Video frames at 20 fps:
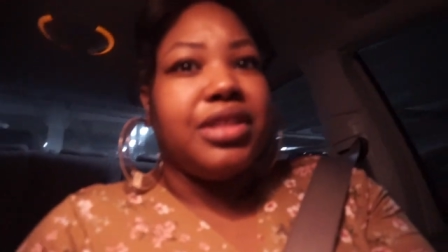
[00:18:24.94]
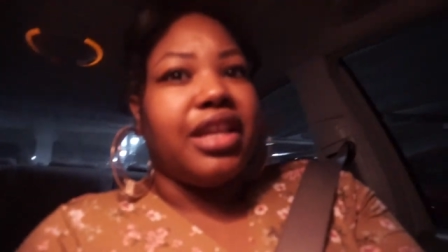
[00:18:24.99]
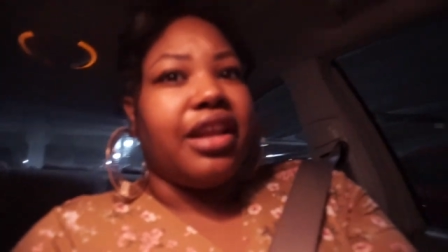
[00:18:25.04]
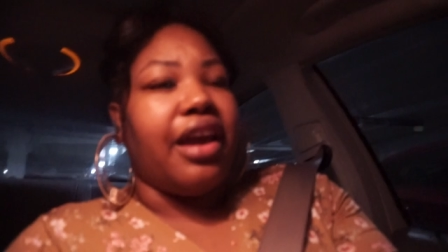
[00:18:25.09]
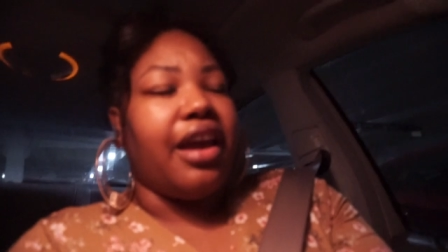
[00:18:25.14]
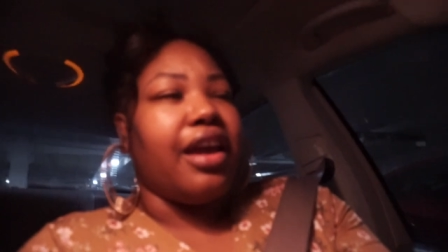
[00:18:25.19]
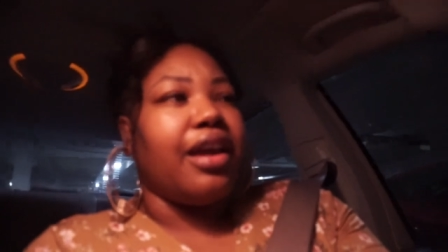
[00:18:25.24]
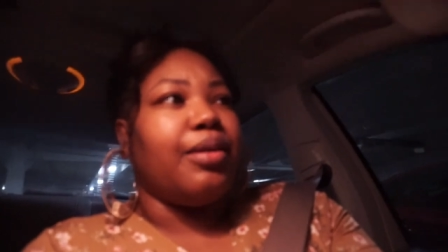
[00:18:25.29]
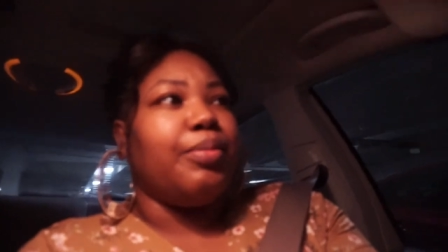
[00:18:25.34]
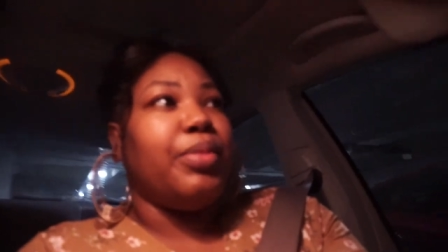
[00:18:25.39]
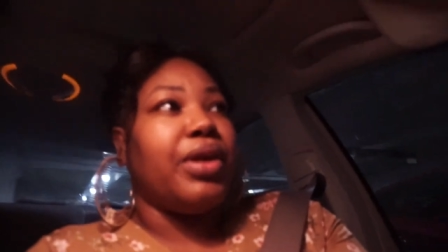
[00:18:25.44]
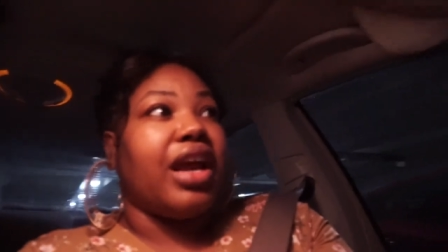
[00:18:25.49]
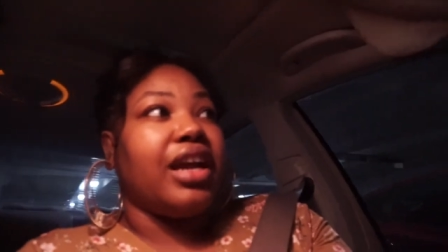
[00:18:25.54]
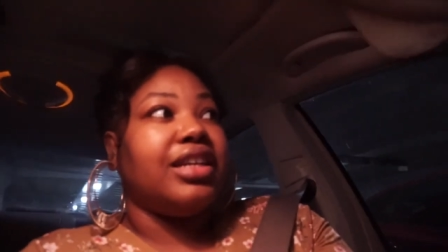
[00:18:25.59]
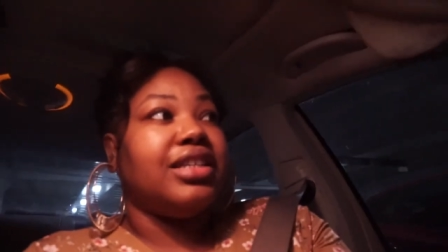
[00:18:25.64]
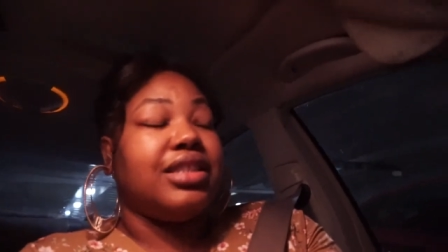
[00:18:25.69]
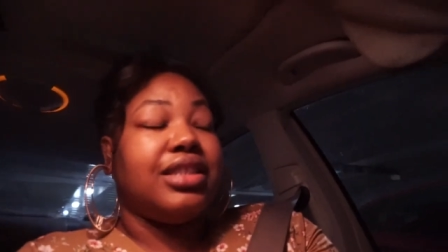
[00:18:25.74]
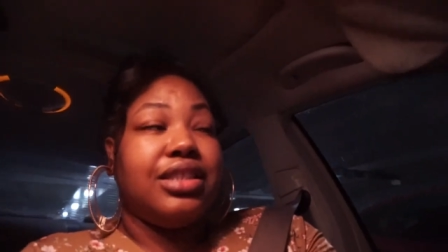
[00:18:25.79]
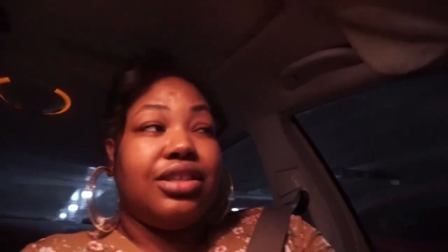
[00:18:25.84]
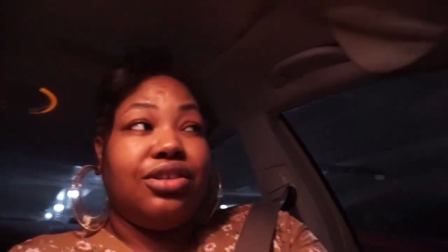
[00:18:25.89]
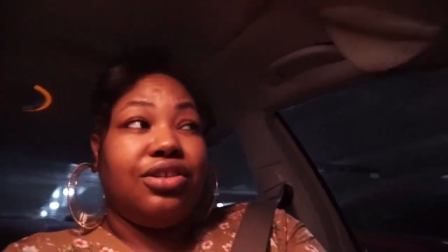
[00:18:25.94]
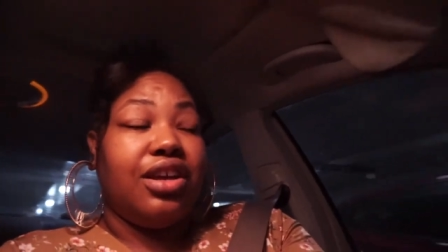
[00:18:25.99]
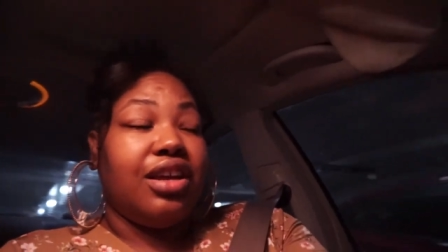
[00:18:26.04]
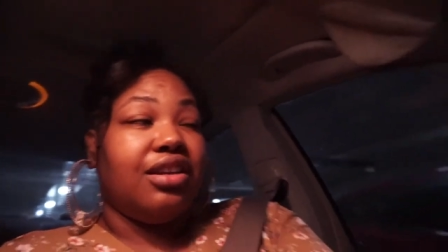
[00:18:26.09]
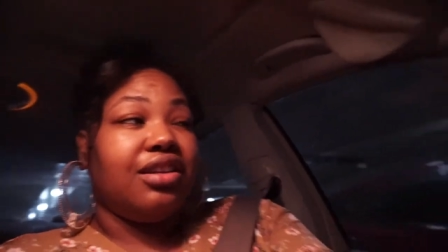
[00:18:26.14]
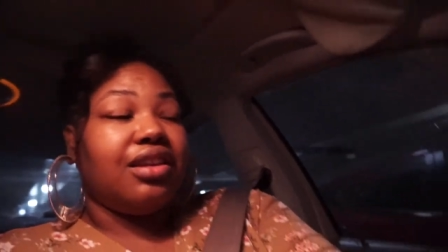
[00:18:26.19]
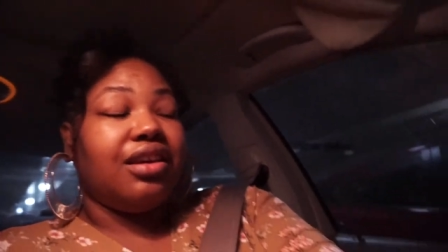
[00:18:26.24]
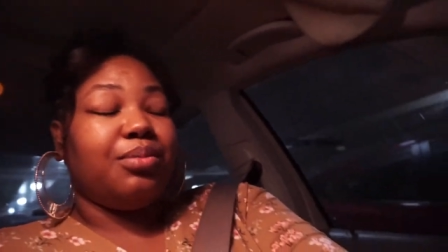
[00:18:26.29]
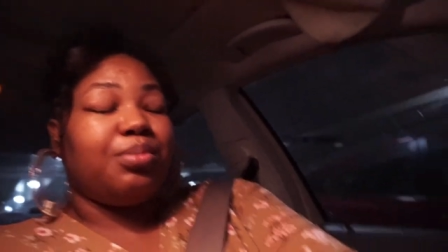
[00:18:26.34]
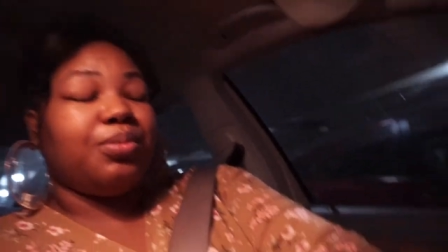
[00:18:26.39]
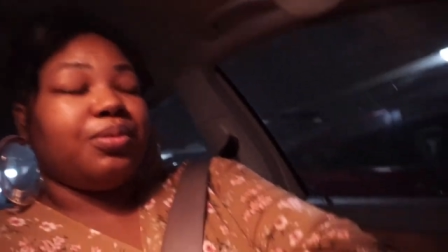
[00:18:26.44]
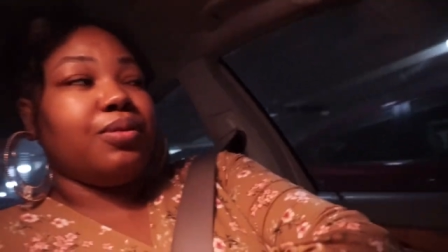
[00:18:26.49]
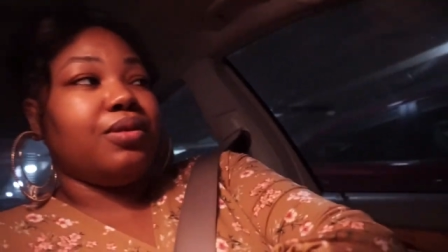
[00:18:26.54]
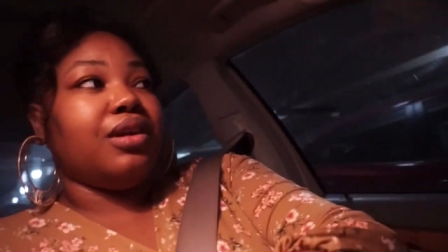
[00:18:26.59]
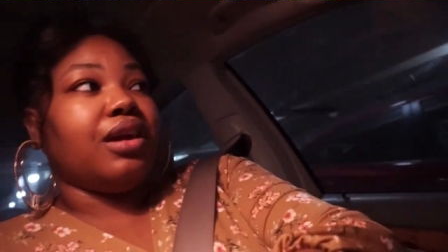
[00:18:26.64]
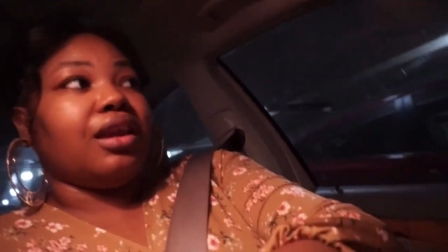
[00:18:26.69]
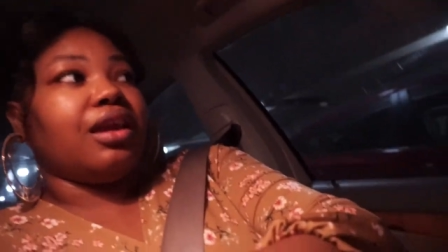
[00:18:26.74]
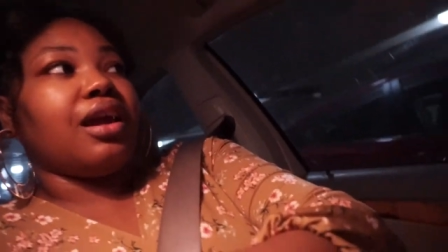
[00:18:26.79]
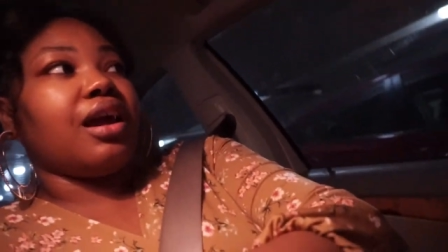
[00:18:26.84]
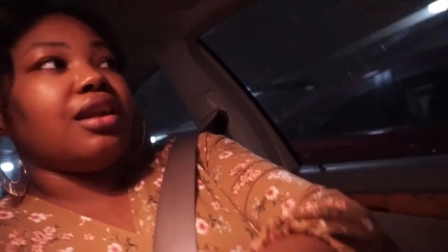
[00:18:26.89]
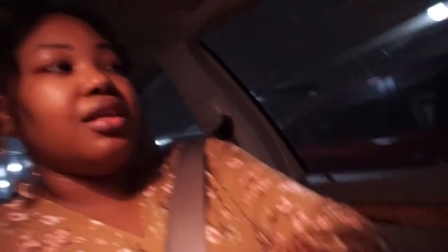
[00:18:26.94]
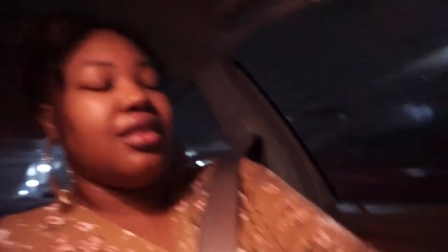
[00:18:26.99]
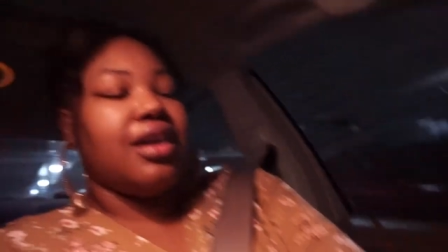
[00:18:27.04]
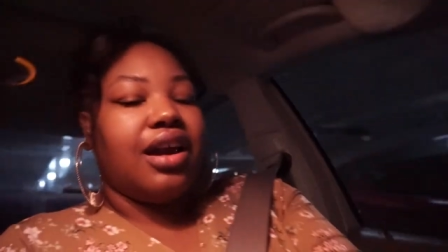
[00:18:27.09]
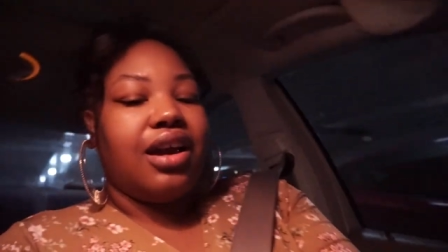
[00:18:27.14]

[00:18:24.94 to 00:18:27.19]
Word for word: today, but I still ended up getting out of the